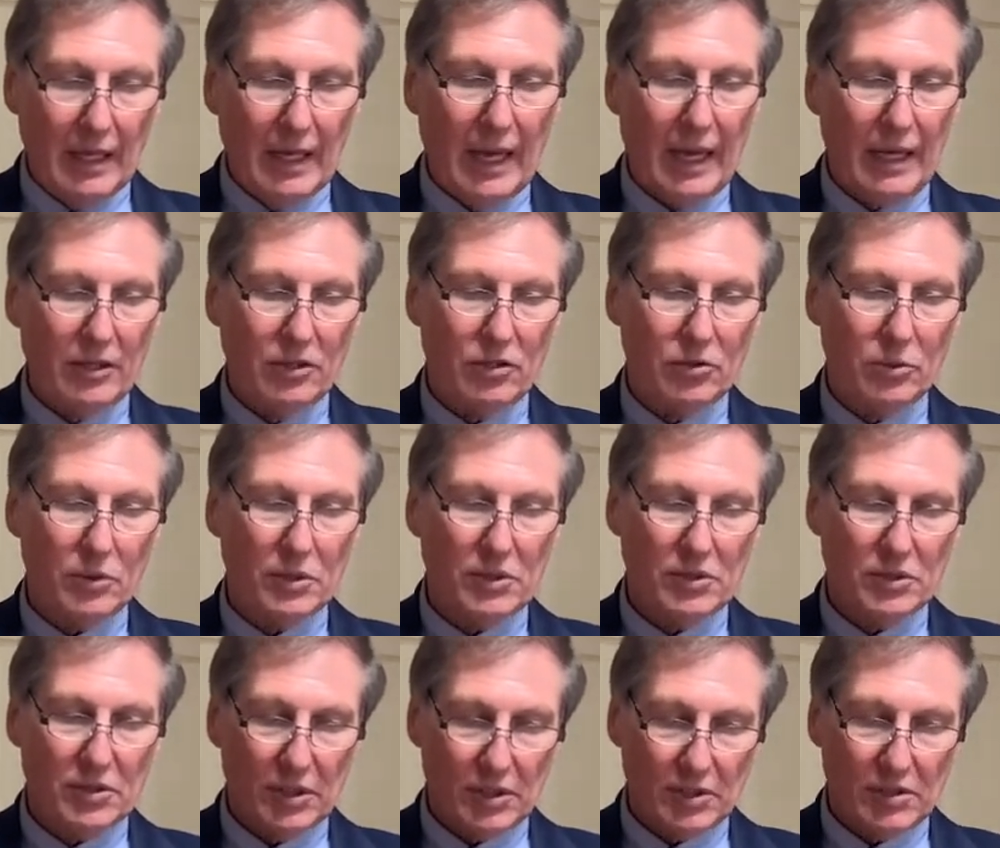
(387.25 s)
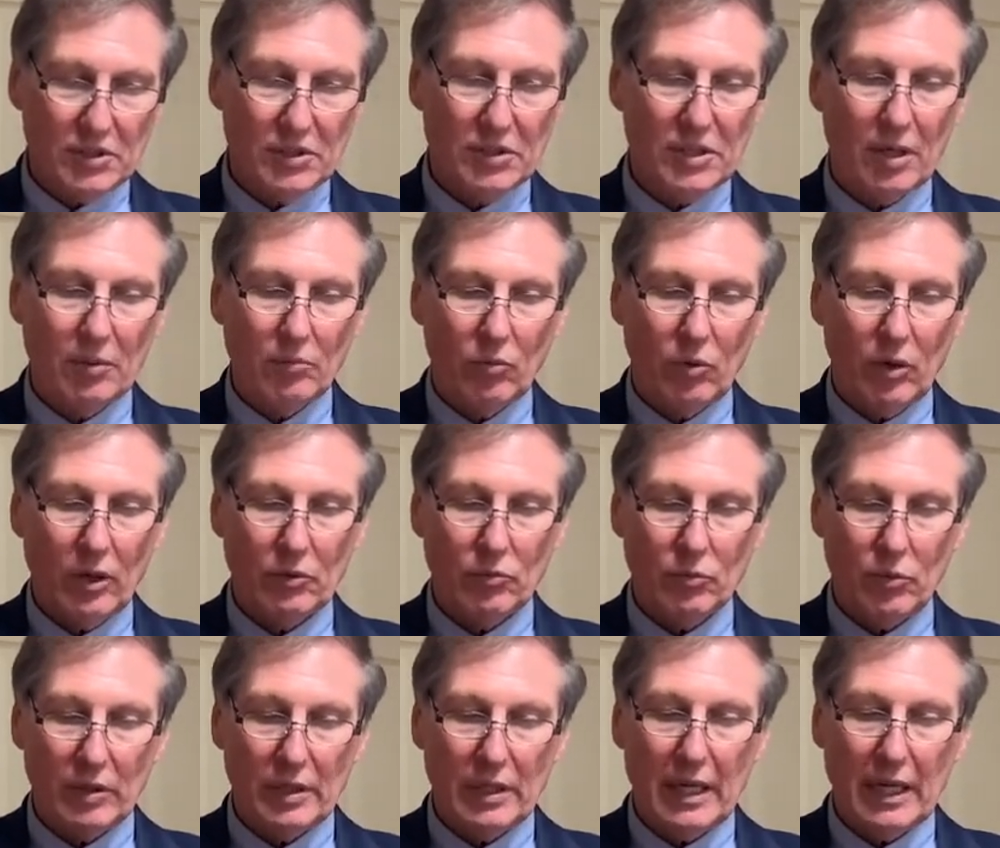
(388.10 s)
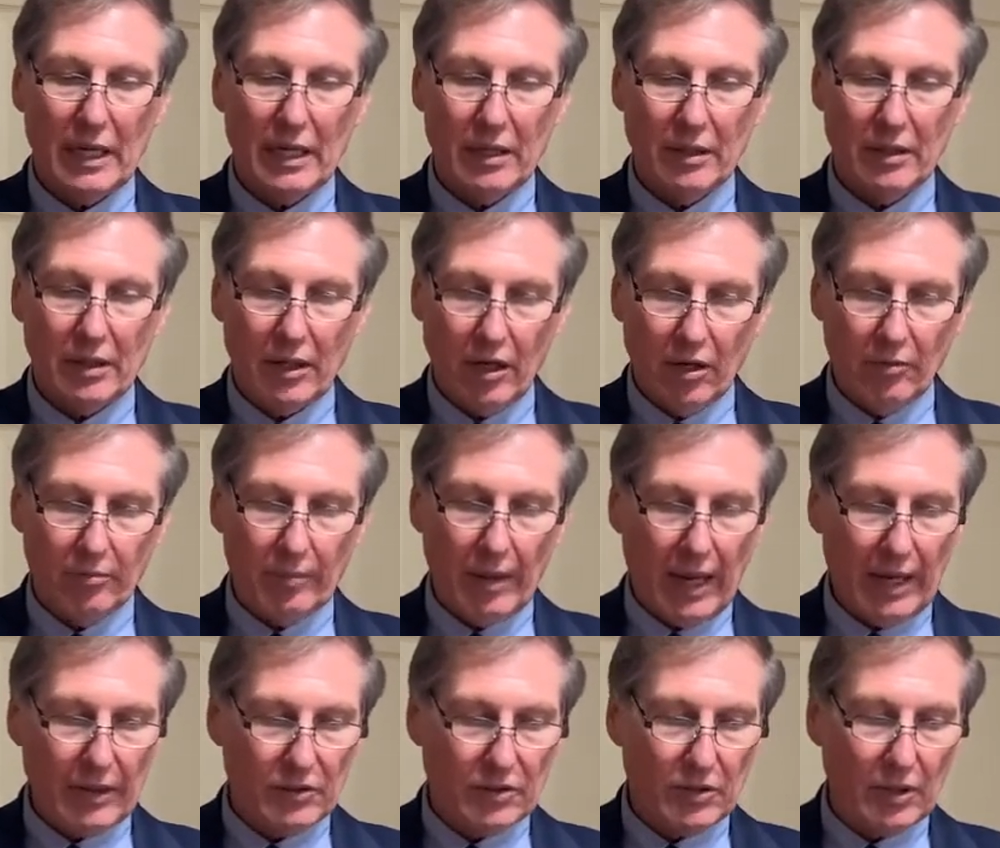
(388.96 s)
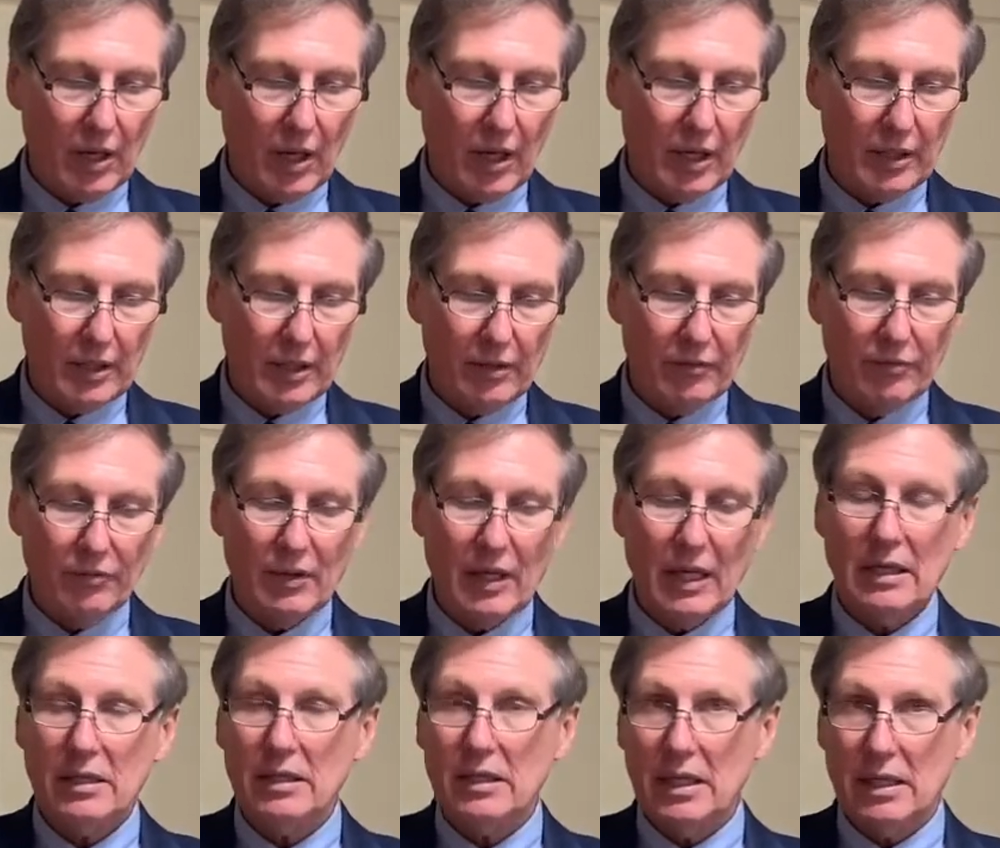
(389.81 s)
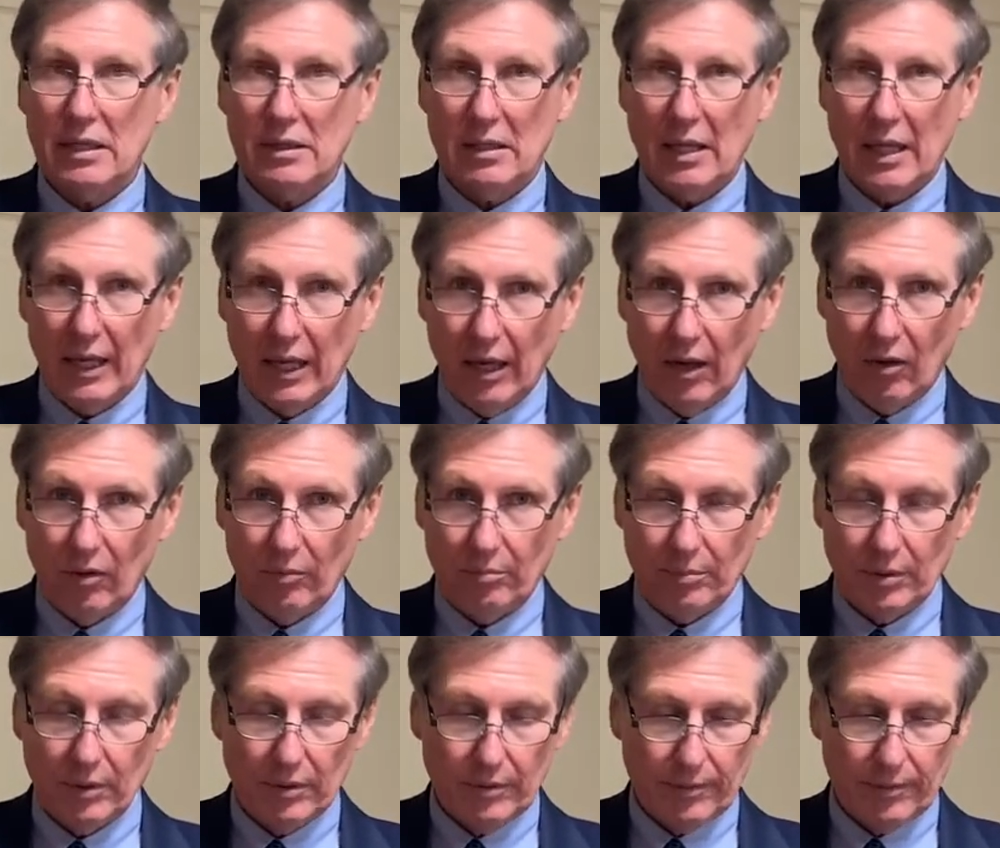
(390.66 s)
and to assist someone with getting their mask on if they need the help.